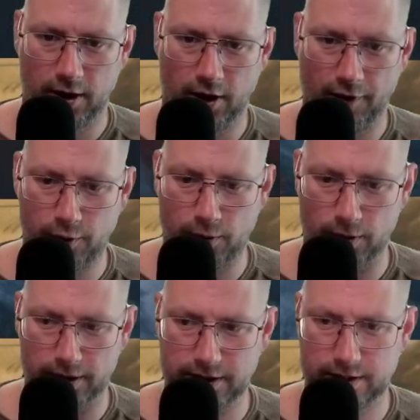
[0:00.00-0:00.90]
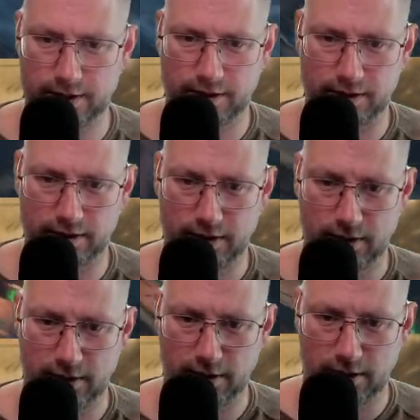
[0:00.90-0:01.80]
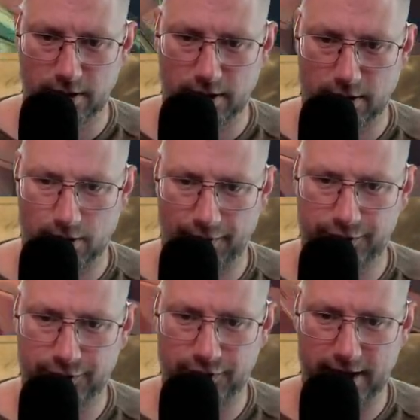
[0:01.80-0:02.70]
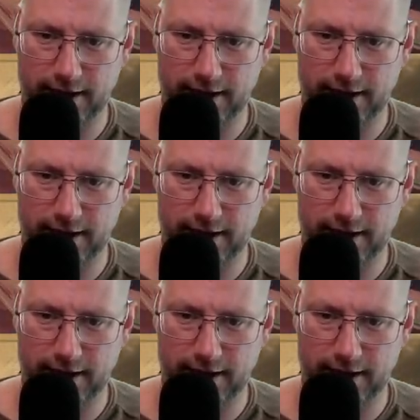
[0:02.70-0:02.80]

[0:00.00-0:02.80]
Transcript: course, off track to